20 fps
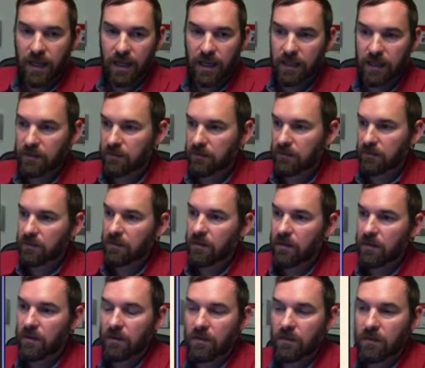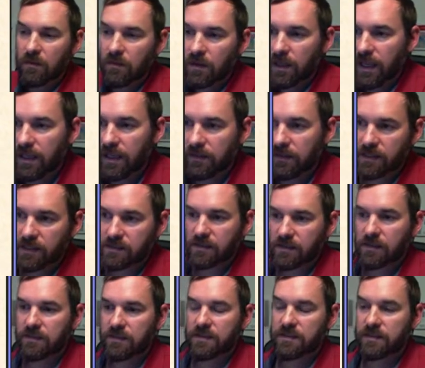And again, this
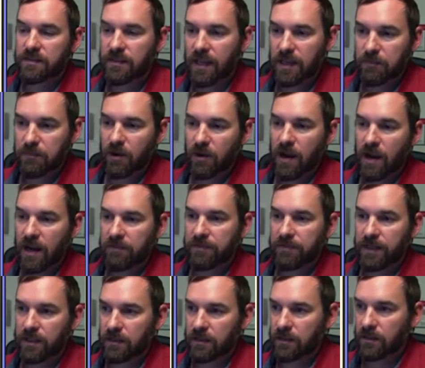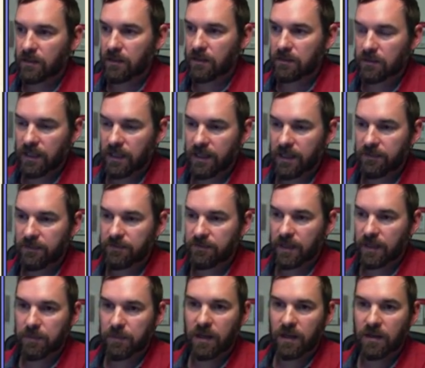is the same graph here on the left.
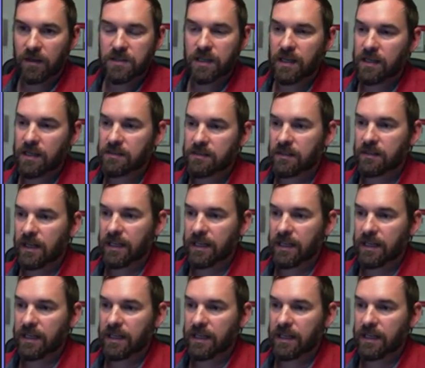I apologize.